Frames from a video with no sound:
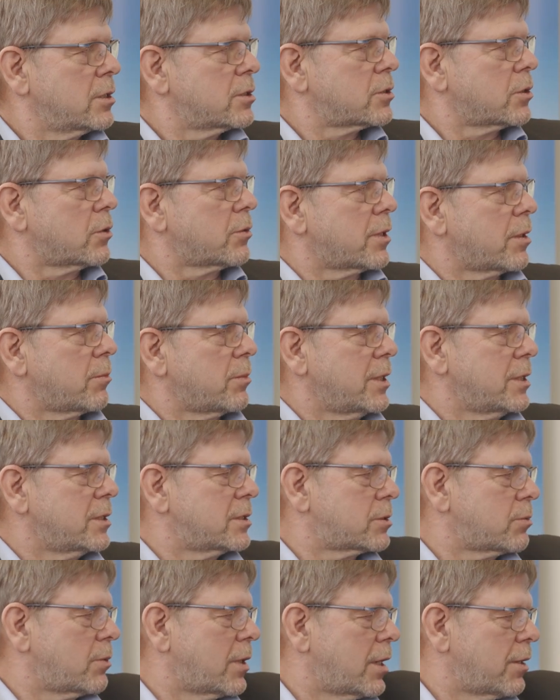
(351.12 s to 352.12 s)
So that
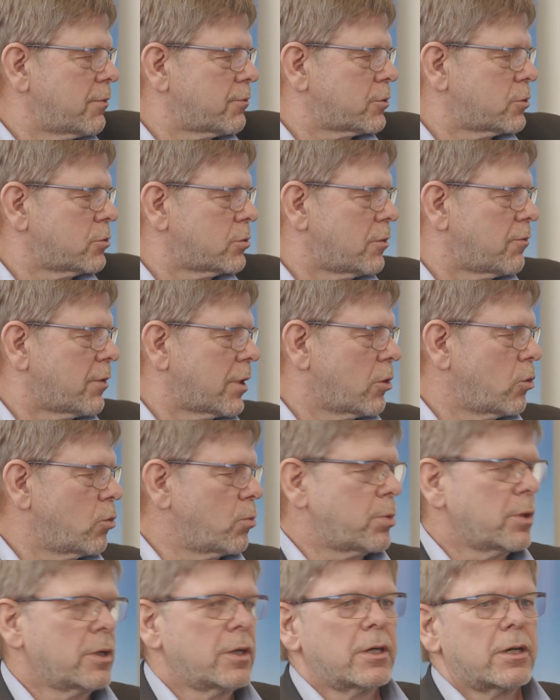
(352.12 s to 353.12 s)
means we have to
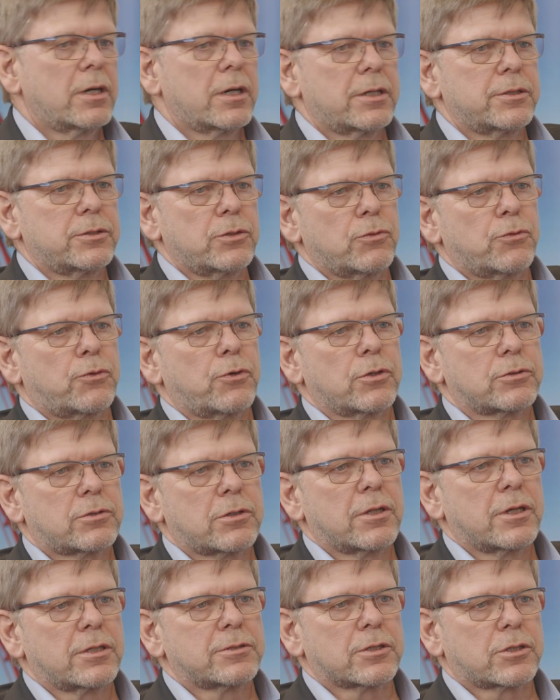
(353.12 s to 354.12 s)
develop a new
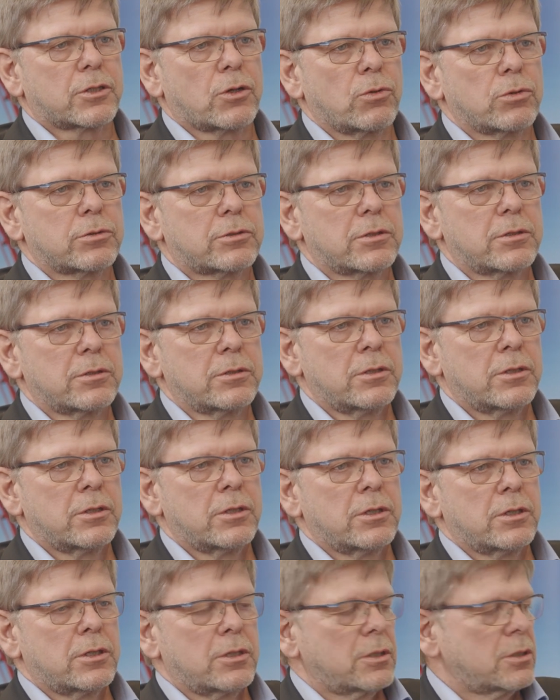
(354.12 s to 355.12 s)
fertilizer coulter
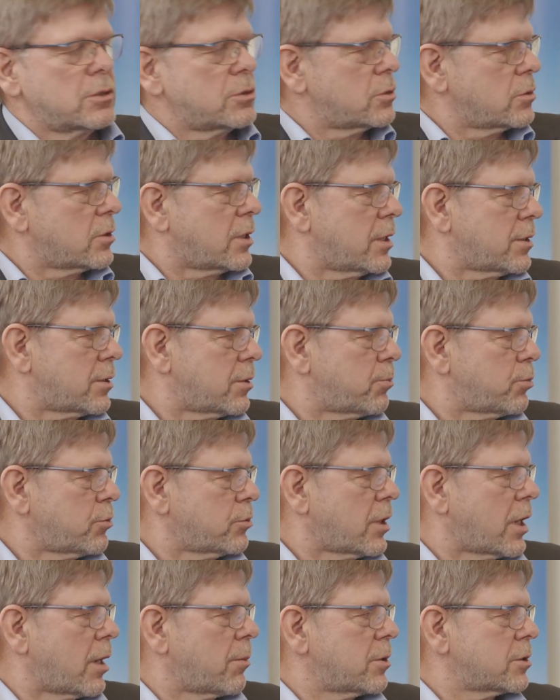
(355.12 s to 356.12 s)
to get the
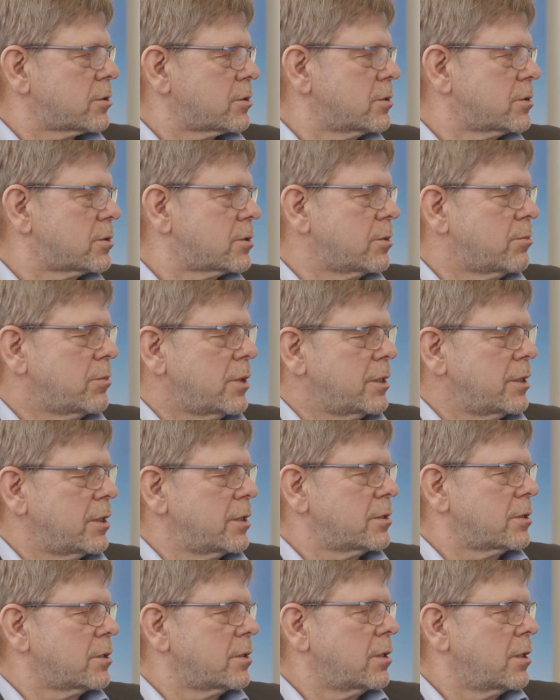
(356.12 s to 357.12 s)
PUDAMA system in
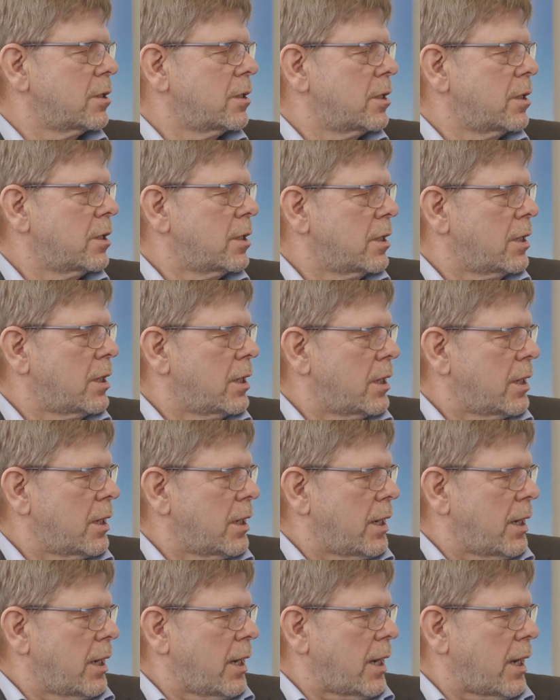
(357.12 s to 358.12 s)
it.
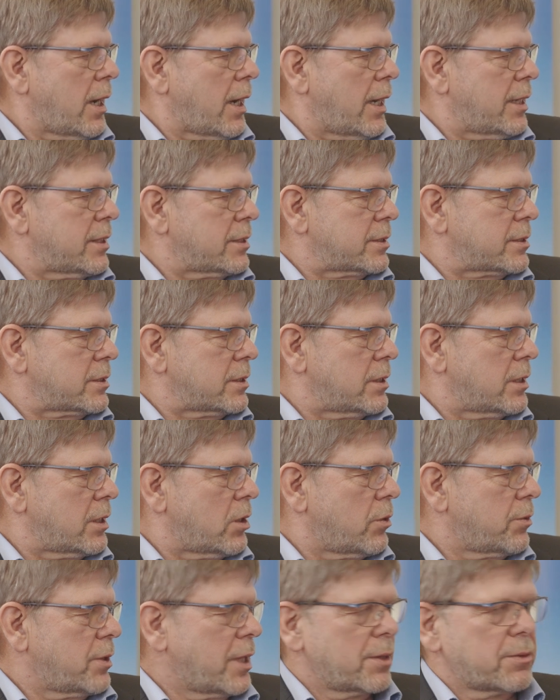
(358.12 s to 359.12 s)
And uh,
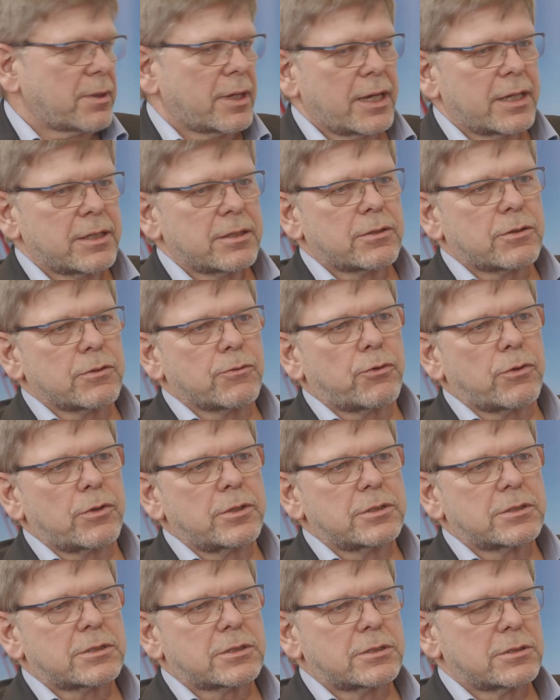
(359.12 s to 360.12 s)
on the other hand, for
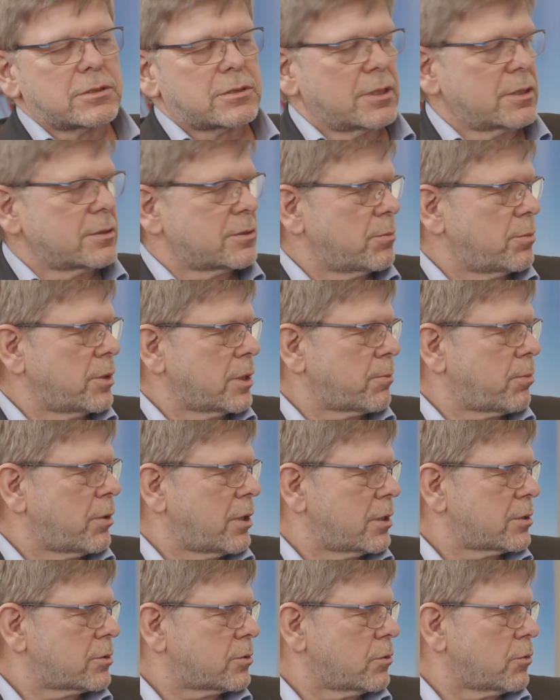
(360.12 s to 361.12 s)
instance, there's a big
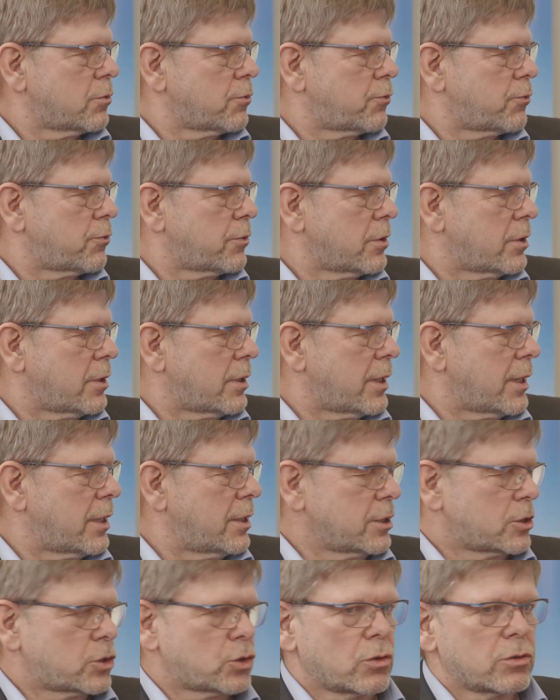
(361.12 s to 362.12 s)
part of uh,
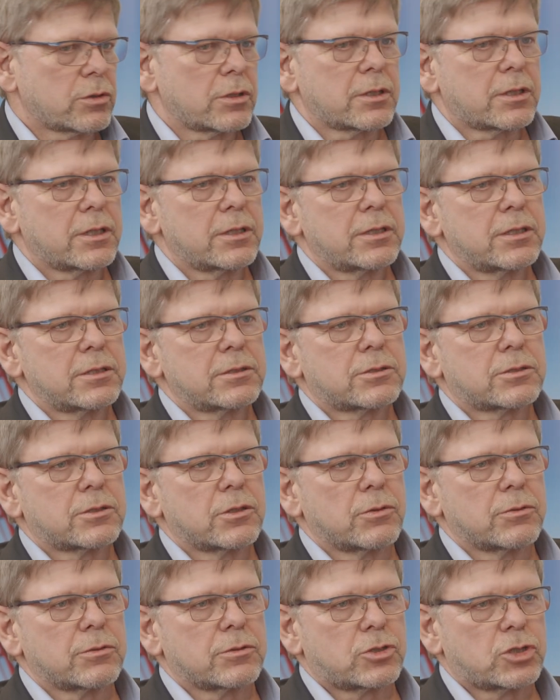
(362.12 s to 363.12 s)
electronic in it.
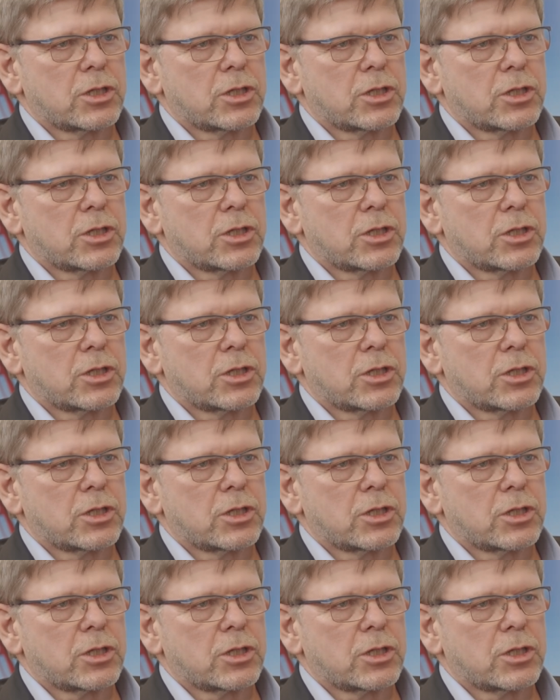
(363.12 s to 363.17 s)
So the